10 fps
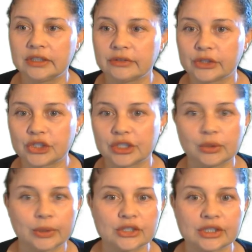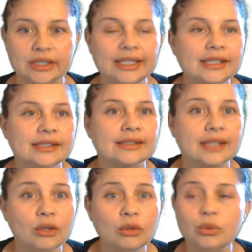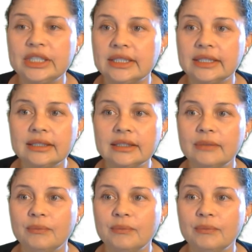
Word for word: the differential equation. So we did,